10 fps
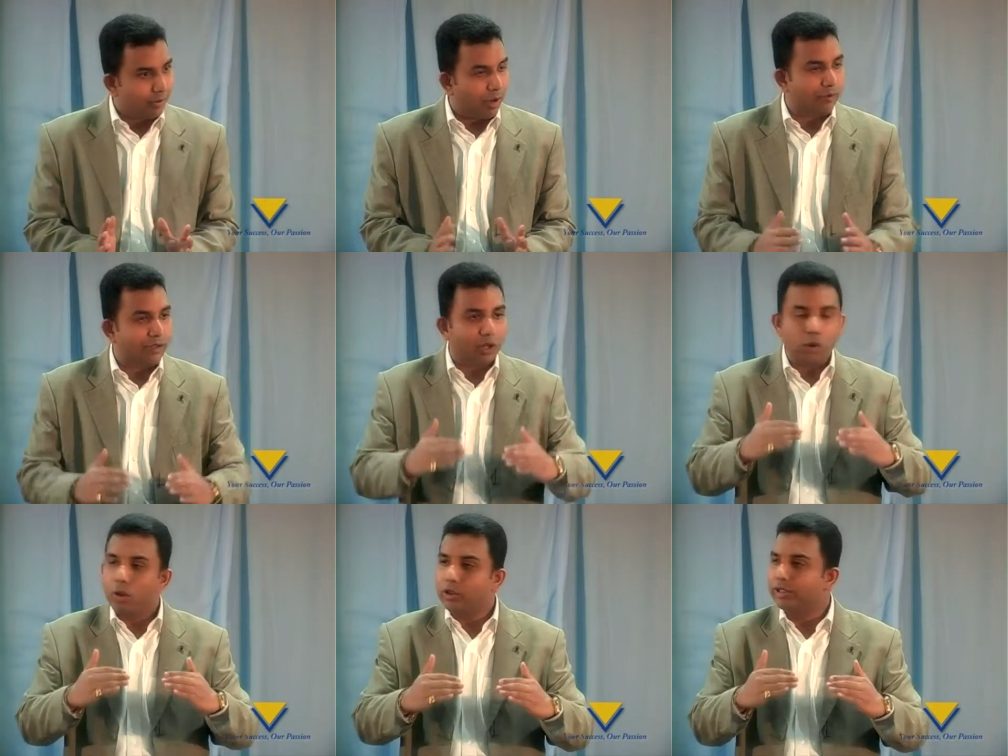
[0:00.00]
of the
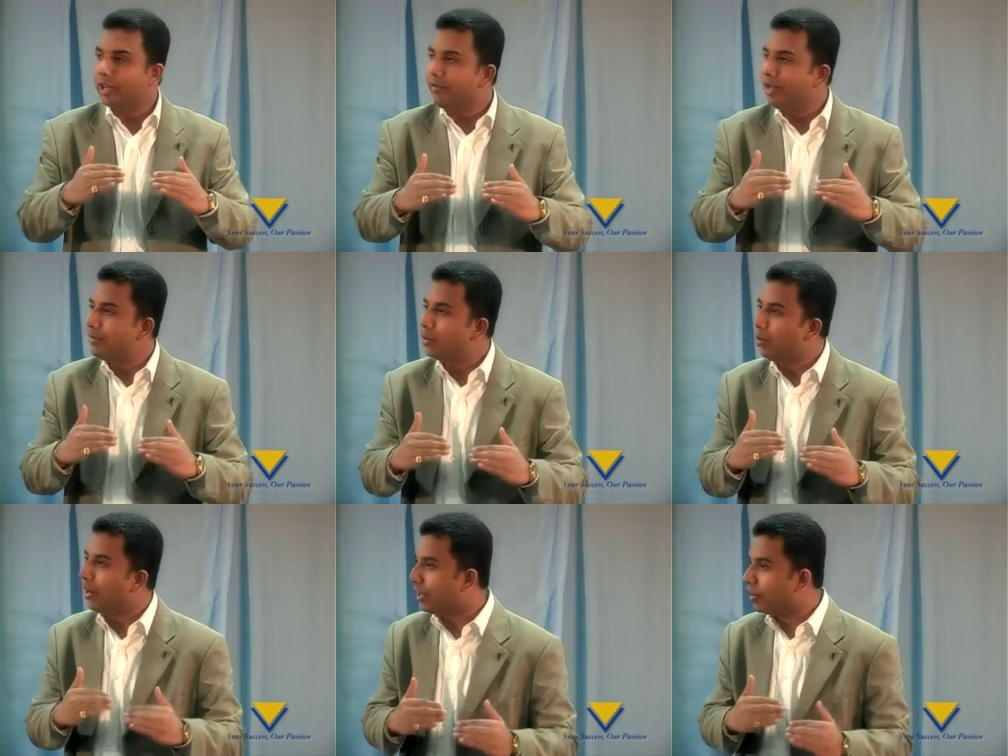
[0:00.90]
goals and dreams
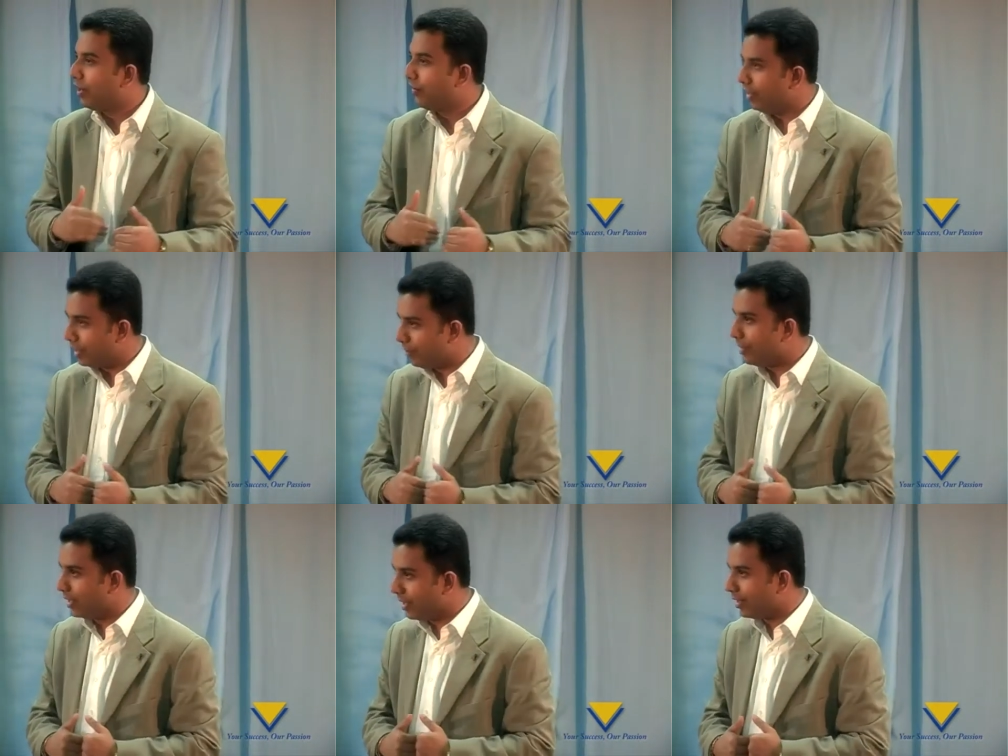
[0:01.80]
you want to achieve in this
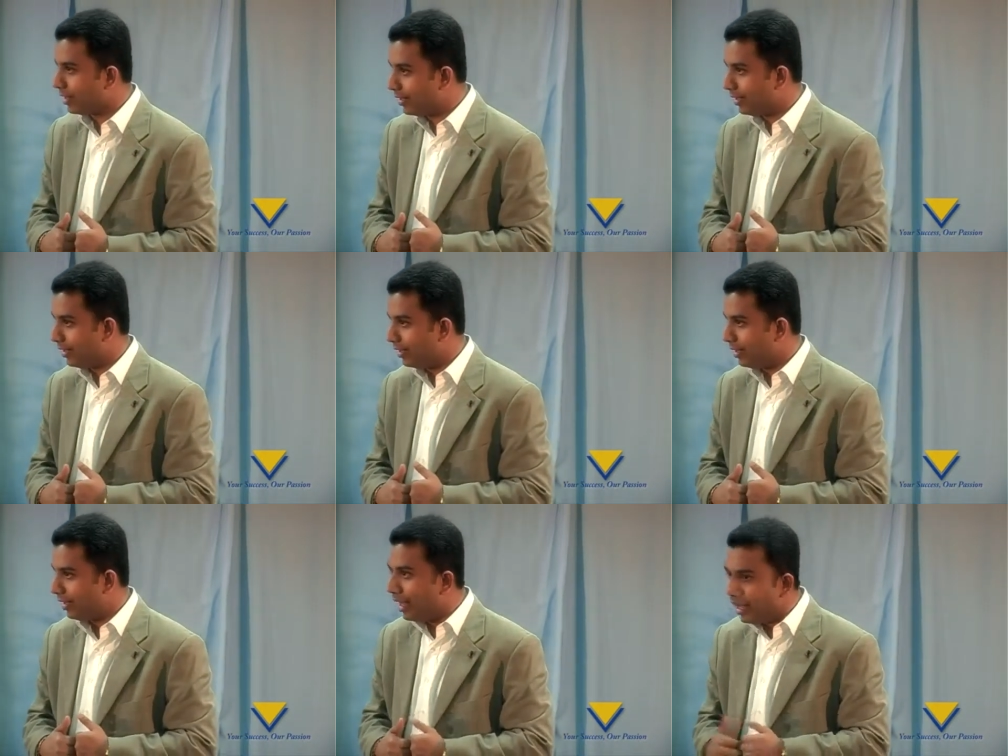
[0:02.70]
business,
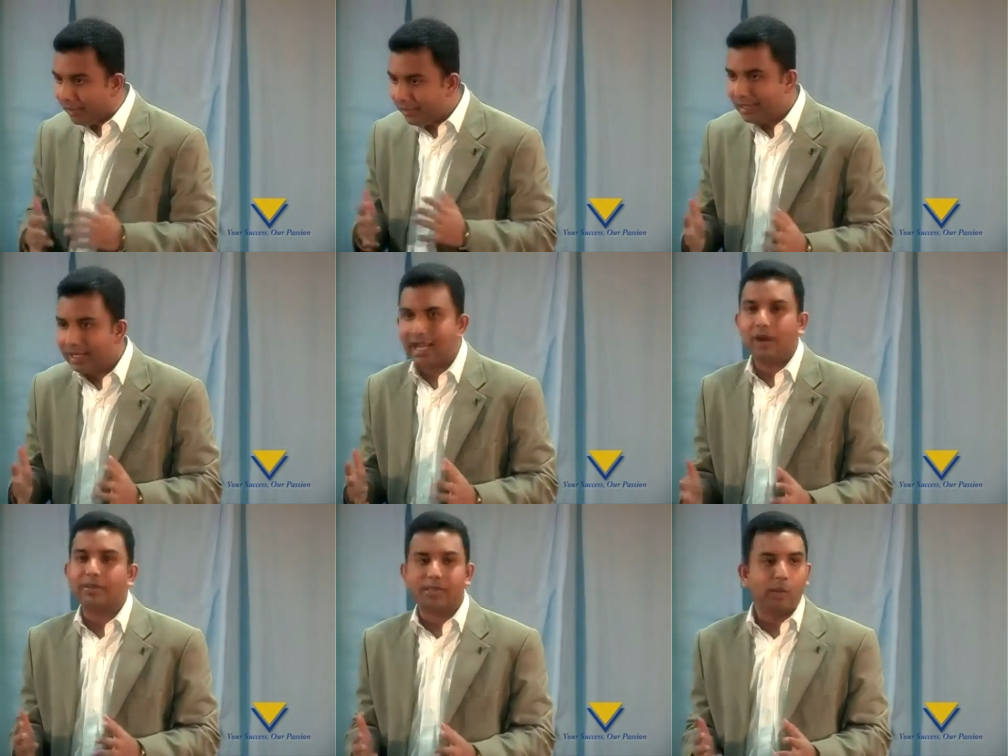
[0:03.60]
written
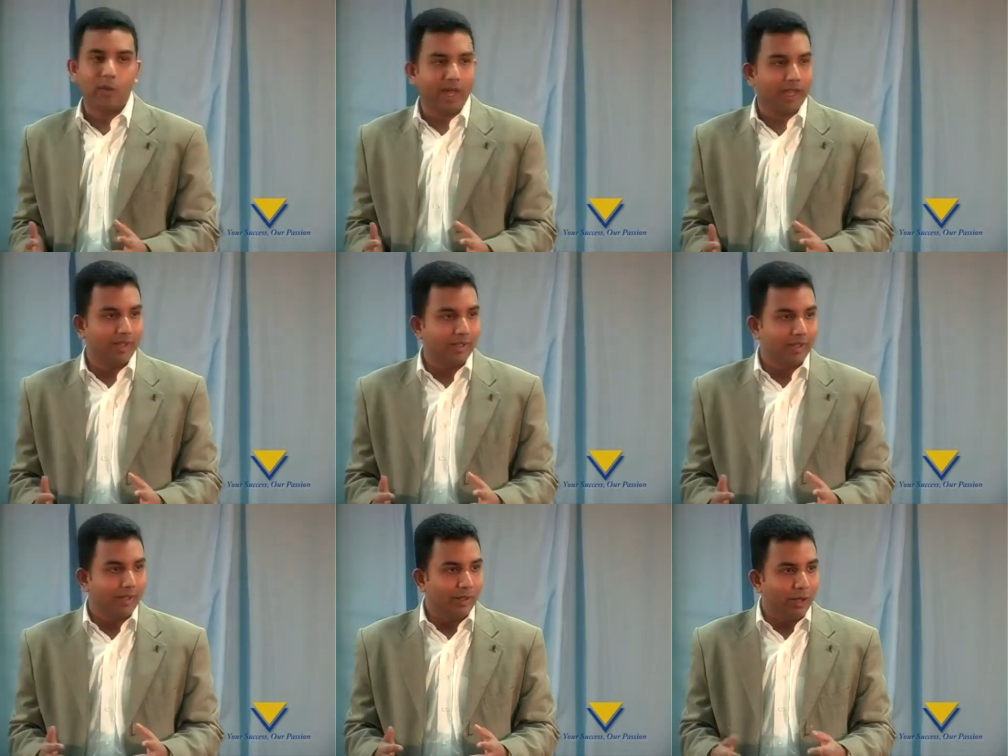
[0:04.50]
down somewhere,
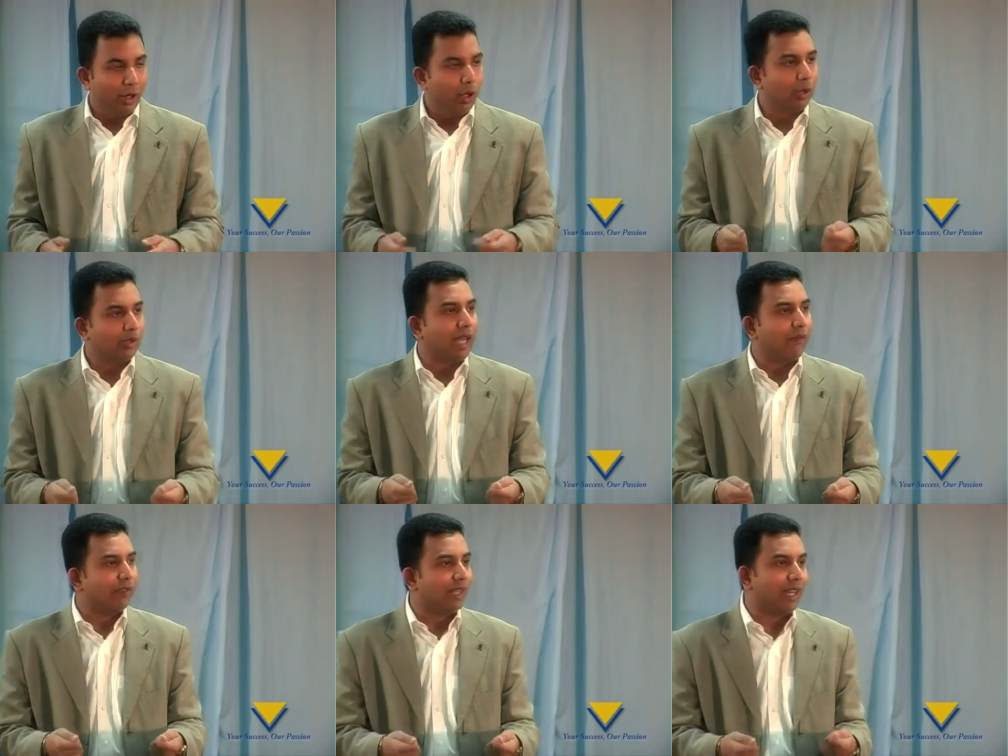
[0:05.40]
looked
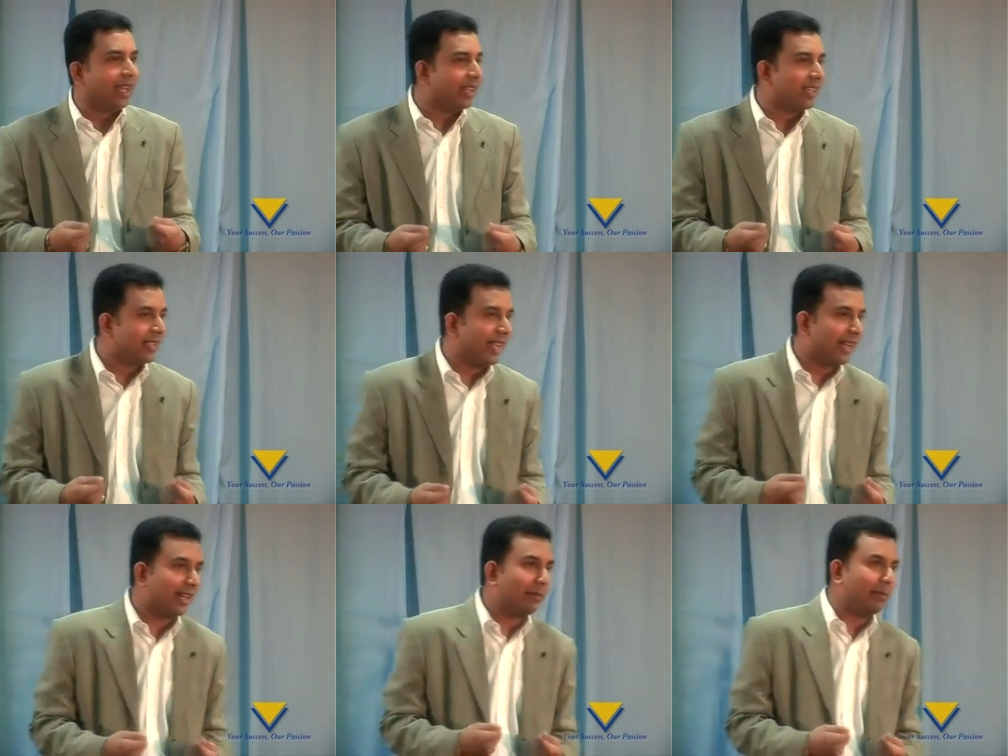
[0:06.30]
after like a
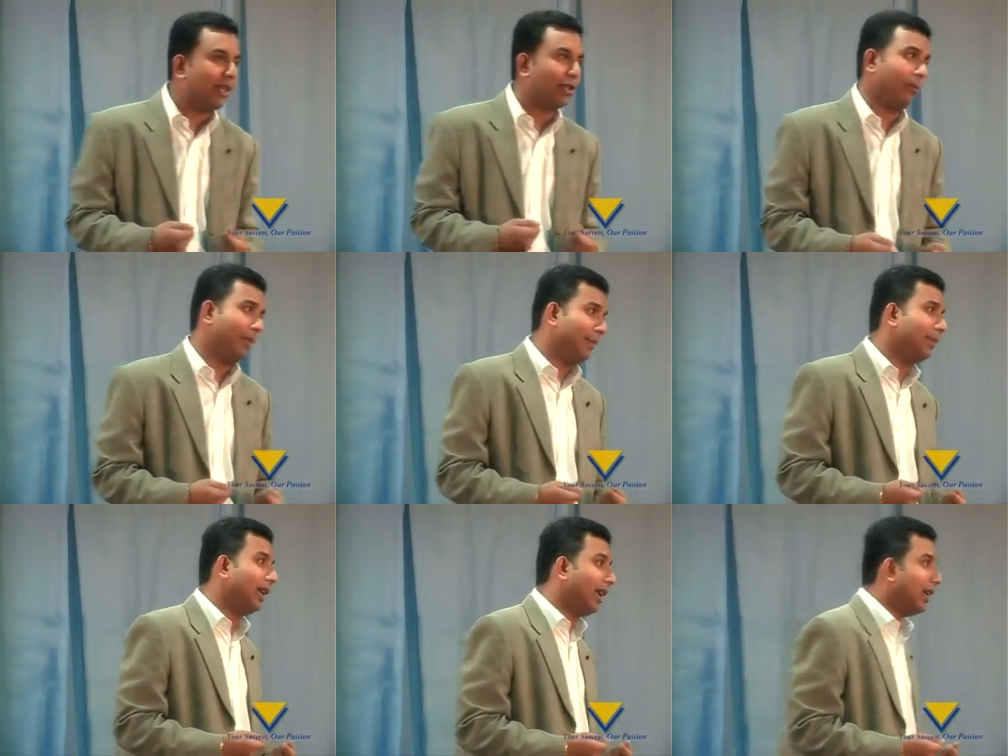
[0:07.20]
sacred piece of
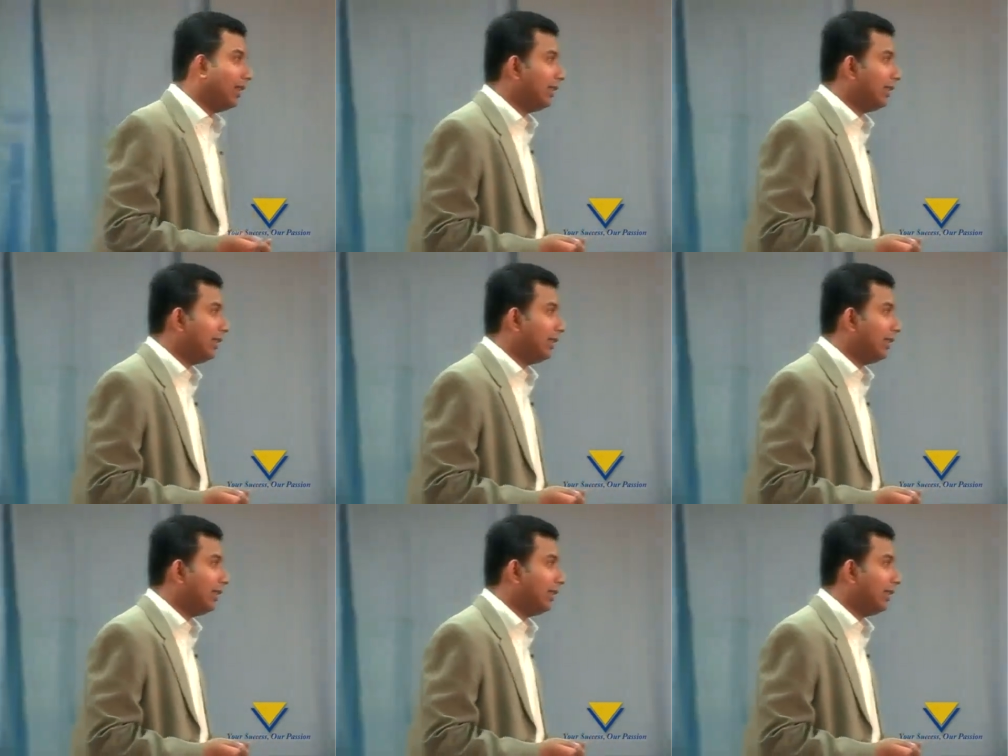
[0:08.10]
paper,